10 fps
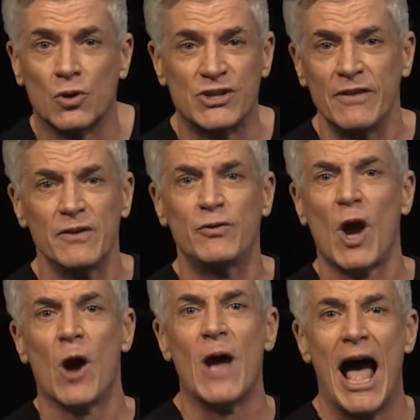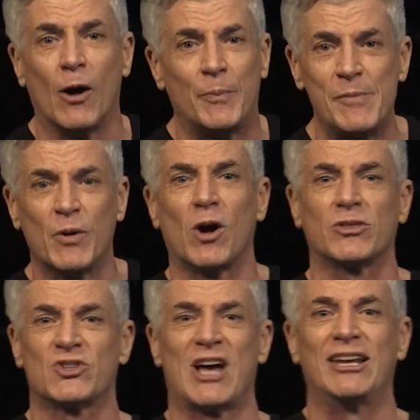Because even if you go to hell, people
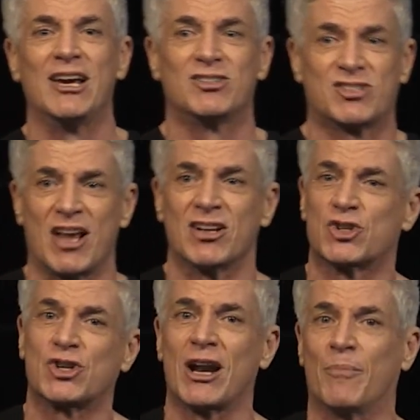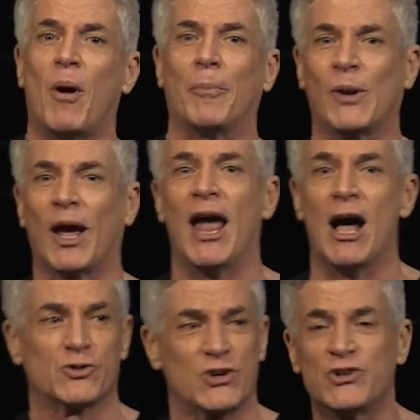got this idea Satan's trying to populate
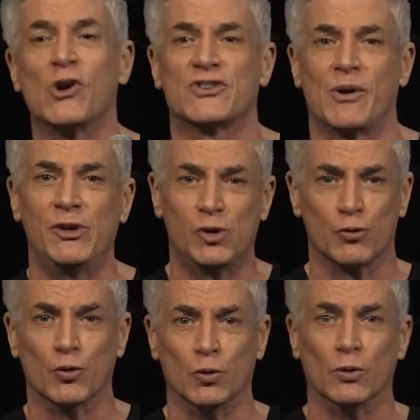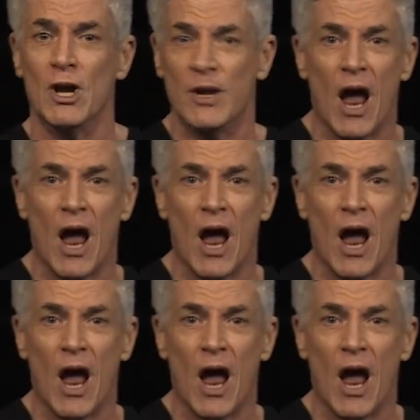hell, so he's got something to rule.